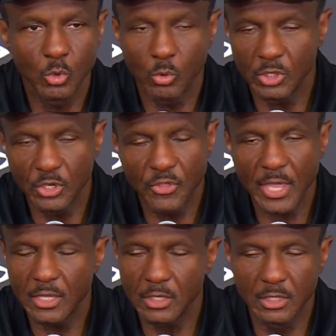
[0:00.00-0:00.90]
Well, when you
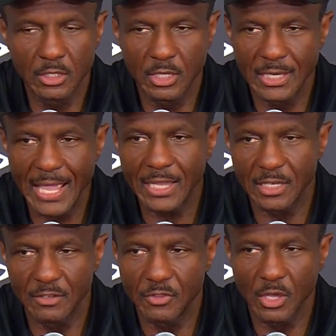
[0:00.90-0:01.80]
think in the
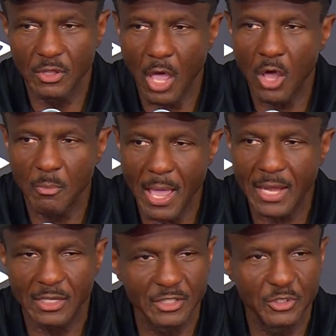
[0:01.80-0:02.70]
negative,
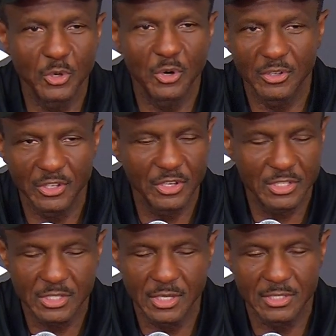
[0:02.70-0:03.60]
automatically you're gonna,
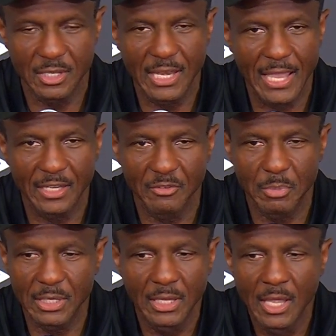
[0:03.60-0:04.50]
it's a negative.
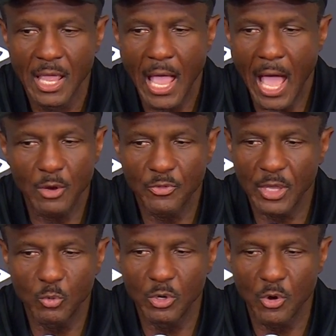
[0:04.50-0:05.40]
But I don't
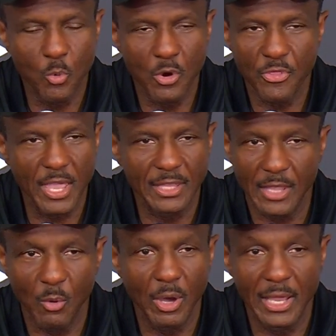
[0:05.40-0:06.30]
think we're
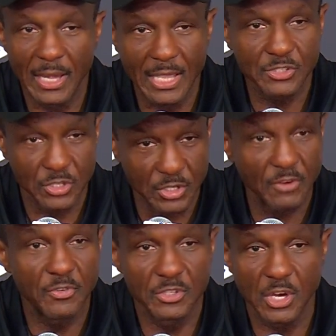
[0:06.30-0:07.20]
thinking that way. And that's the
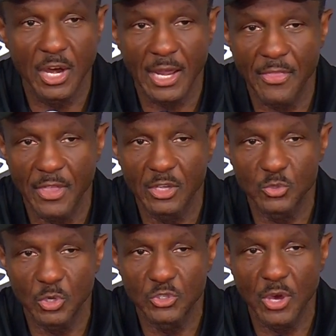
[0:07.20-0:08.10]
difference, Eric, I think is
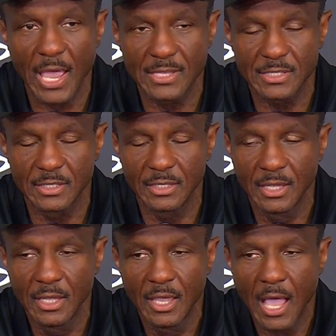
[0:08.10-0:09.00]
what you're asking.
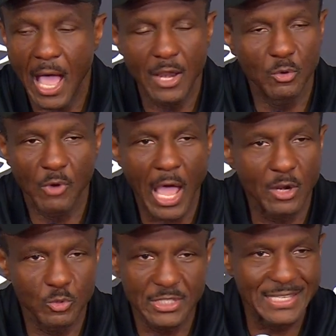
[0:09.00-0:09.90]
I
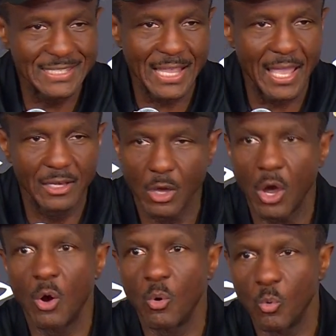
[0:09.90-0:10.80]
don't sense that.
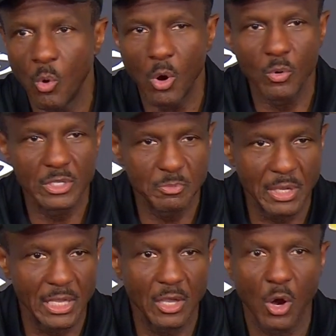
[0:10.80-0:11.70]
Oh, woe is
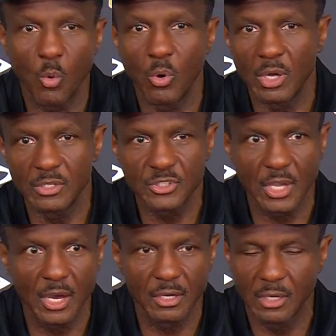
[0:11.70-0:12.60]
me, or was
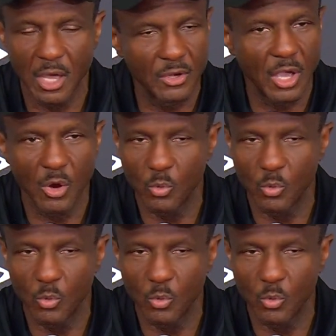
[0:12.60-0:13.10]
scared. No, no.